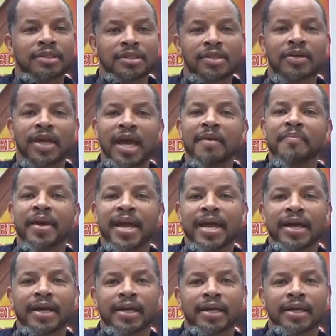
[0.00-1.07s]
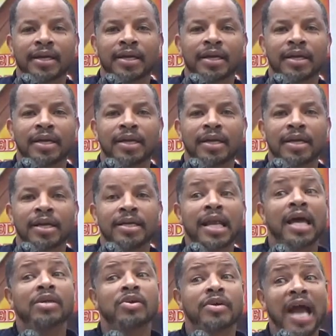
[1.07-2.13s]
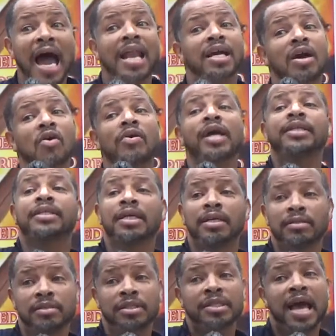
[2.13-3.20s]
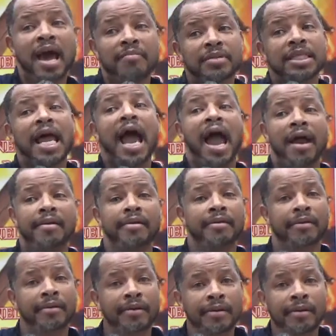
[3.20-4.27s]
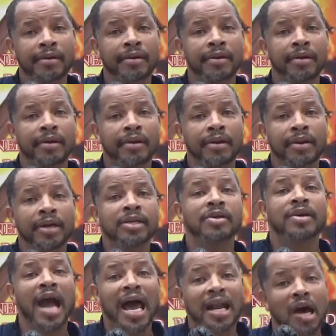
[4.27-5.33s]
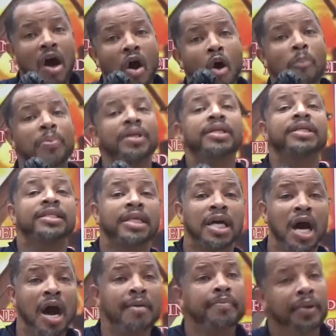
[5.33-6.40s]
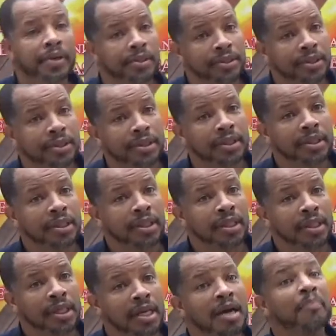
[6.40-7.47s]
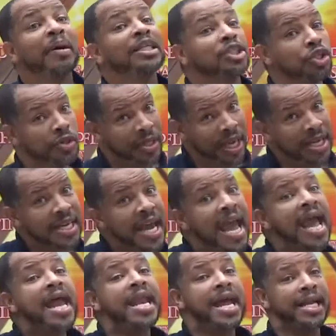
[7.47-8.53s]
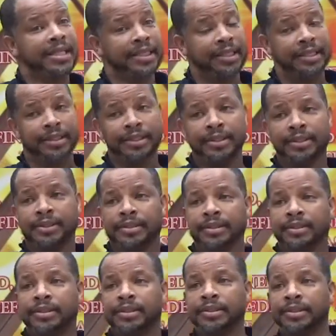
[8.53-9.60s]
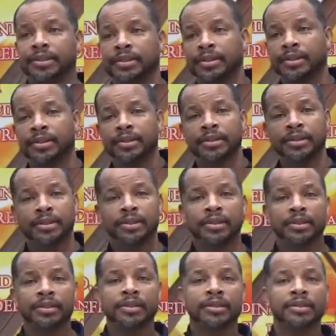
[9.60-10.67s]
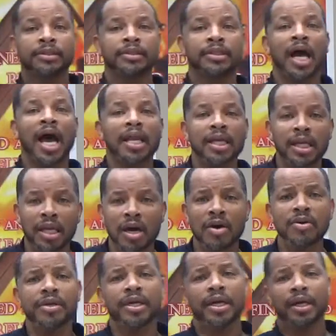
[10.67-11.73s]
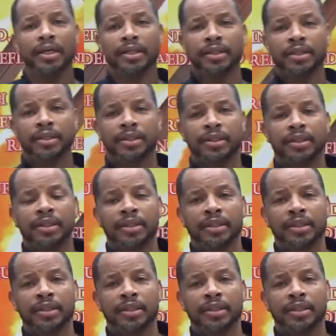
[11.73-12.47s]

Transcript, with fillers: you get me? Yeah. yeah. Now you gotta go get the step ladder. You gotta open the cupboards, uh-huh. but you can get it. You can get it. Hallelujah. Yeah.